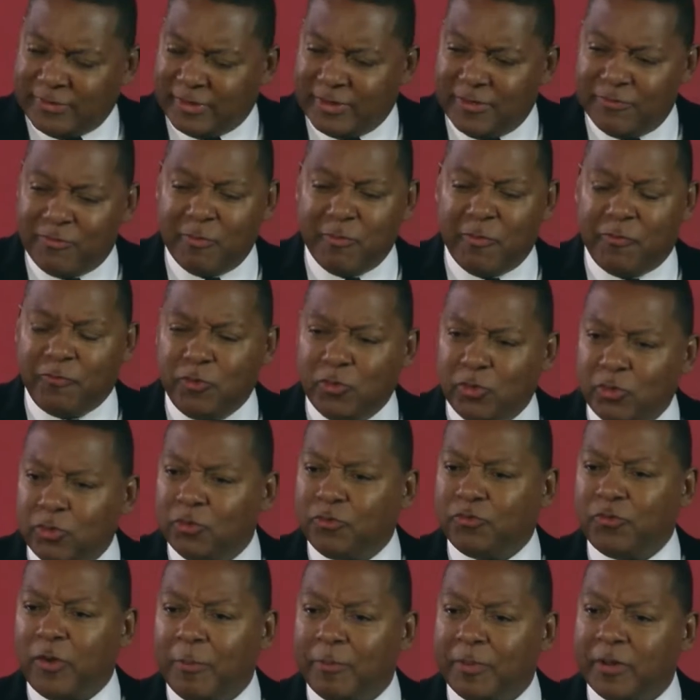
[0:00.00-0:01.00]
give him a few
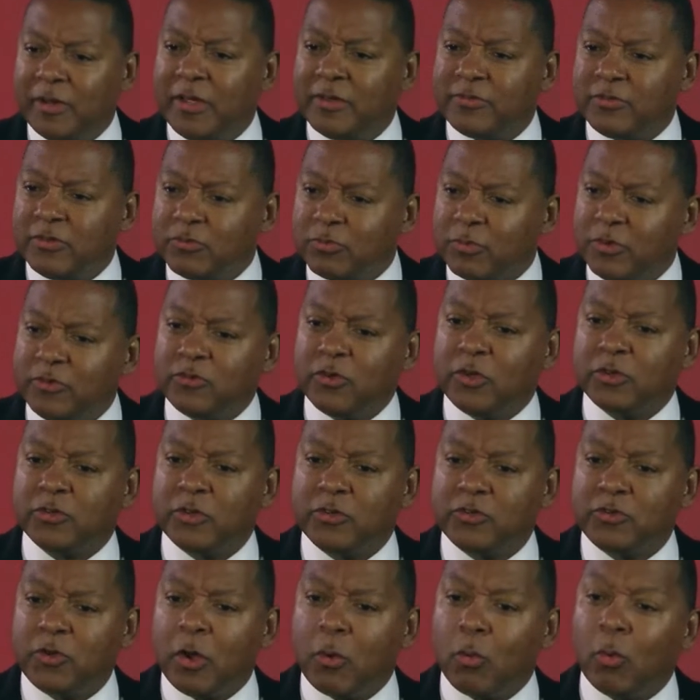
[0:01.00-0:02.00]
little trumpet lessons. We started
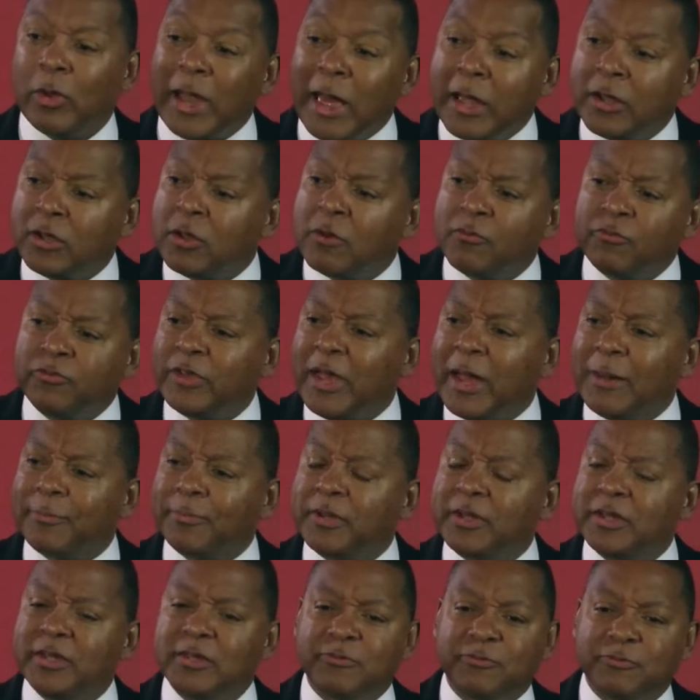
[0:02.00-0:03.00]
to talk. Well, I love
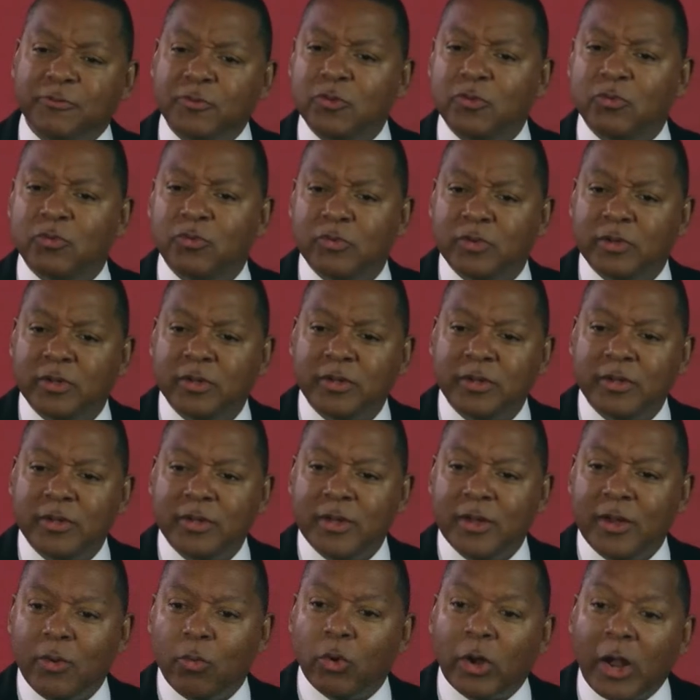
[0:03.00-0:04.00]
Japanese food.
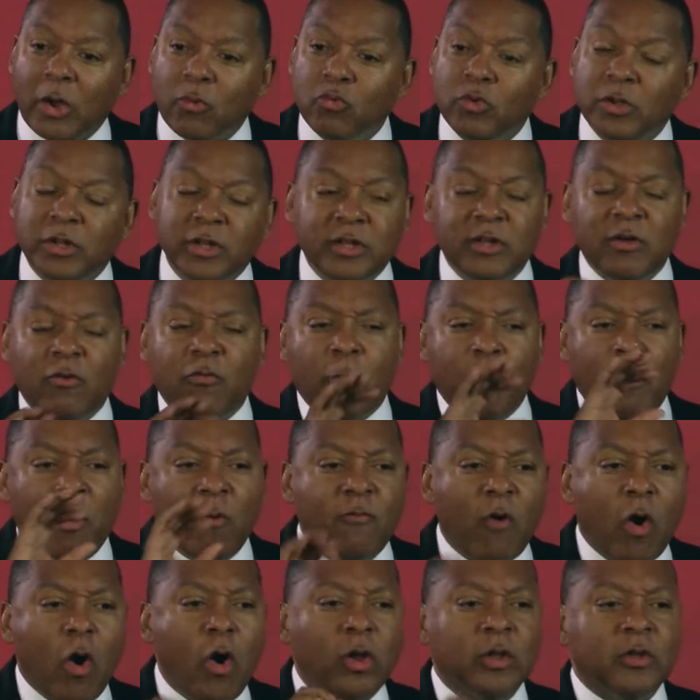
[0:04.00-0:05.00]
What I really love
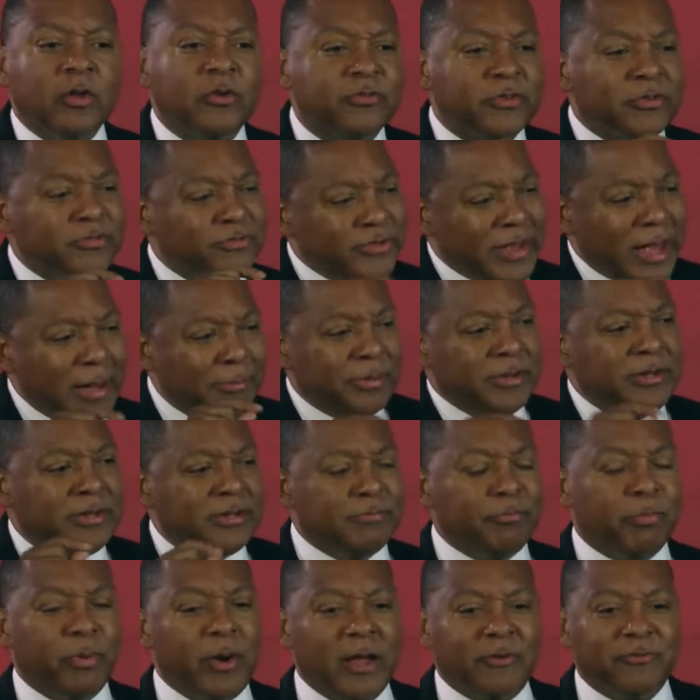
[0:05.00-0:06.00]
above all else is
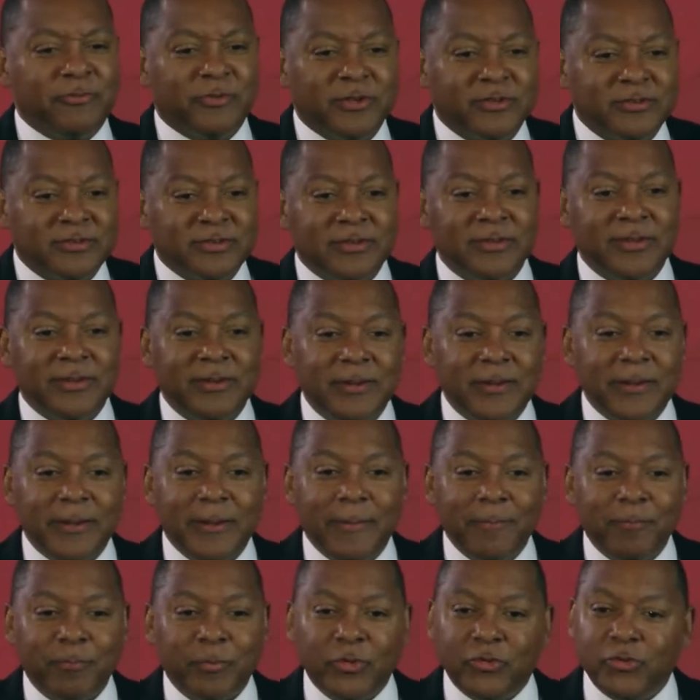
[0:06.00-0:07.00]
Japanese breakfast.
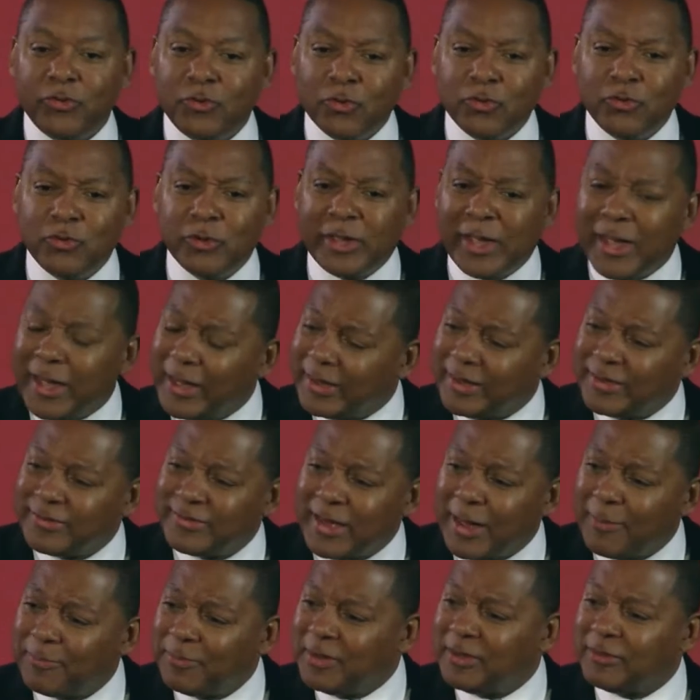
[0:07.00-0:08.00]
But you know, you can't get
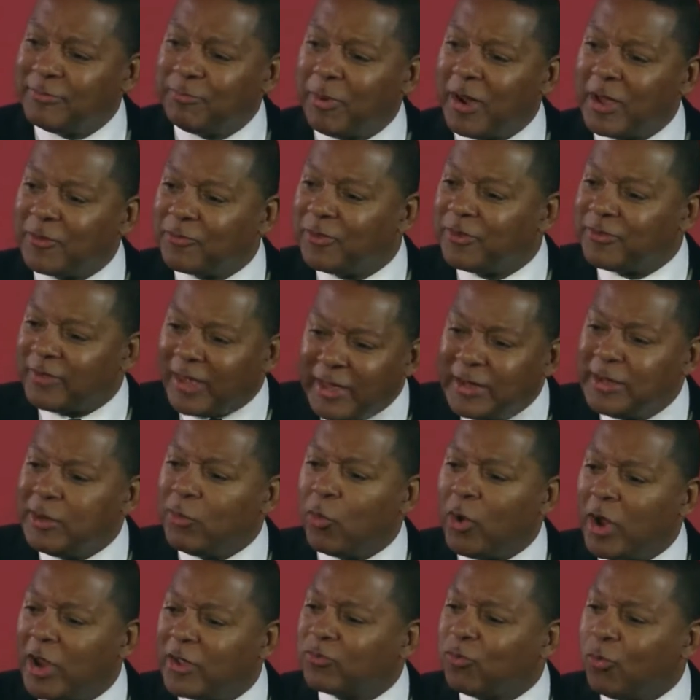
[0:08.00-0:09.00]
Japanese breakfast
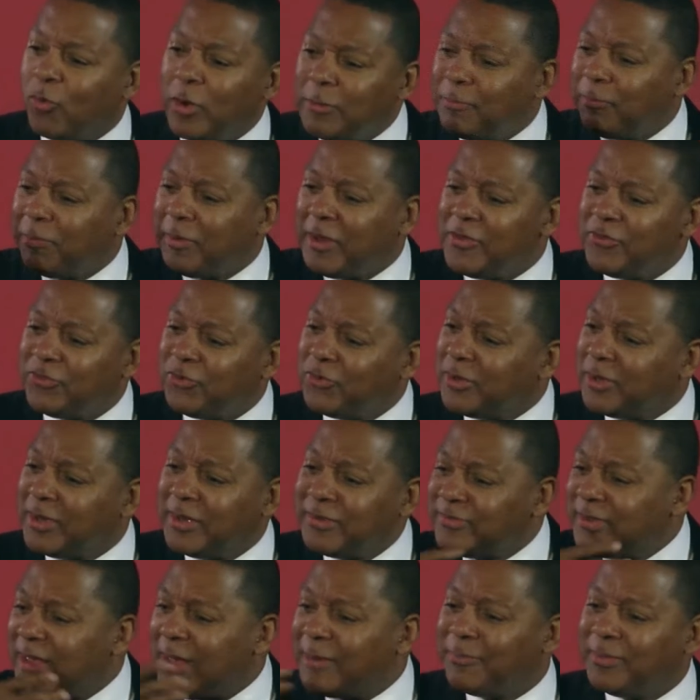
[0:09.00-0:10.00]
anywhere. It's one place you can
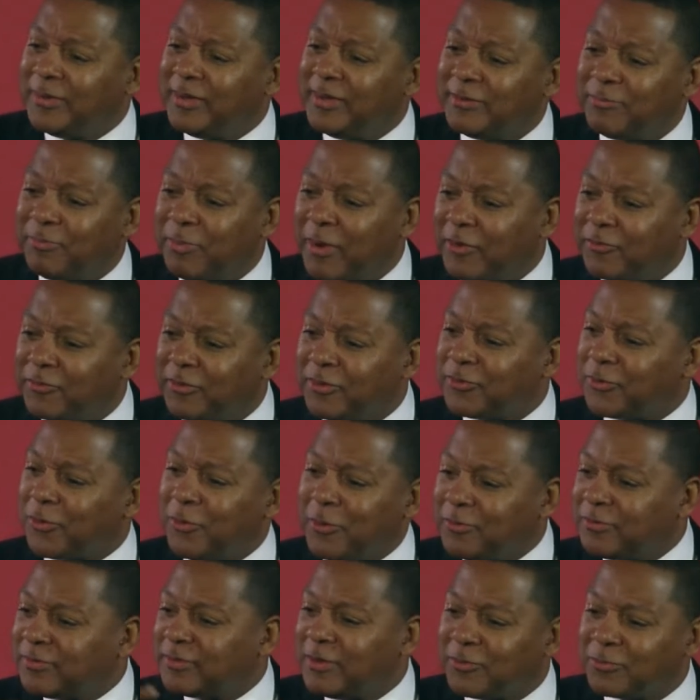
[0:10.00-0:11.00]
get Japanese breakfast
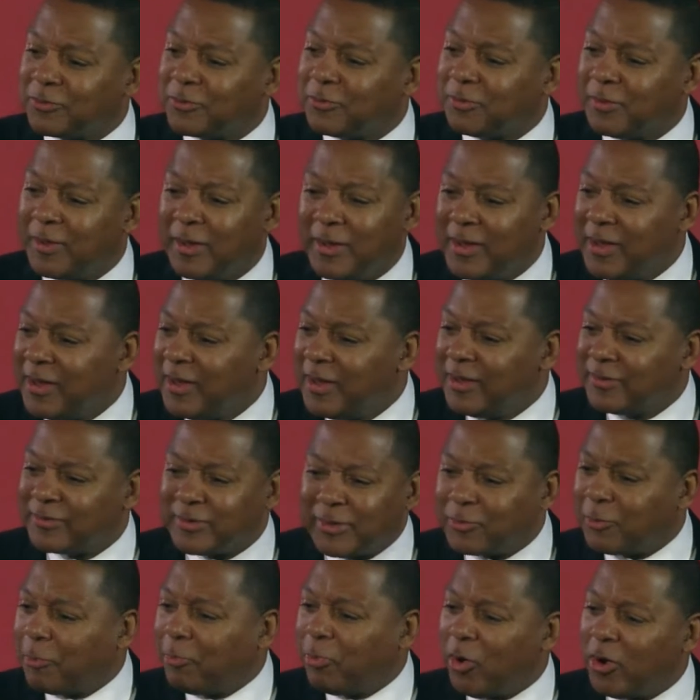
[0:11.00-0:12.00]
on Central,
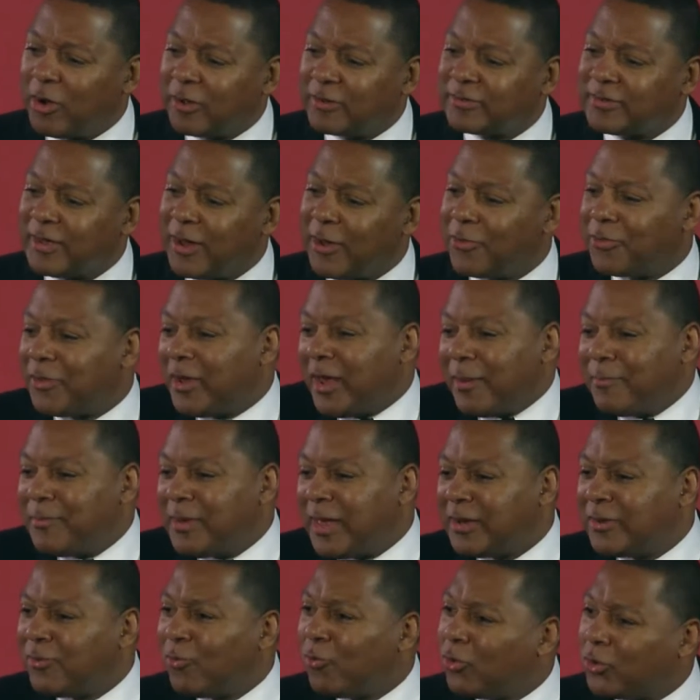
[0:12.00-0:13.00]
Central Park South. I
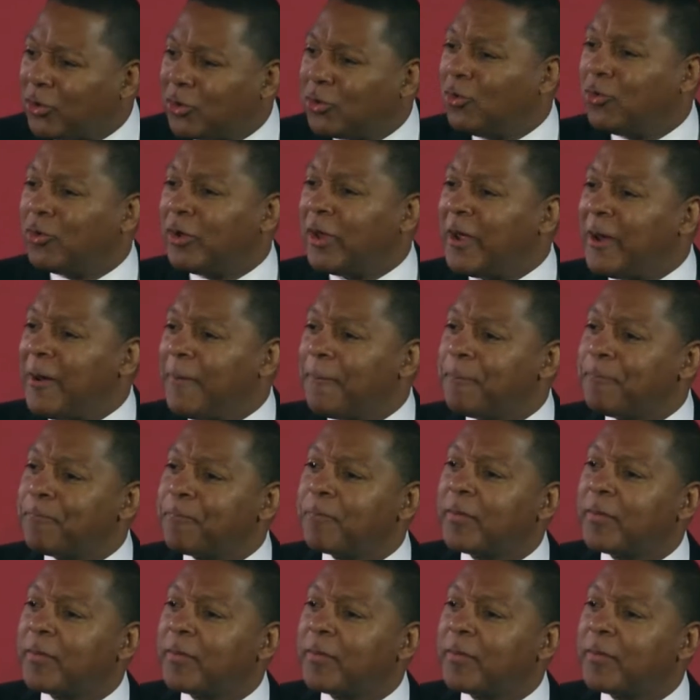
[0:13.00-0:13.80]
mean, I didn't want to go there.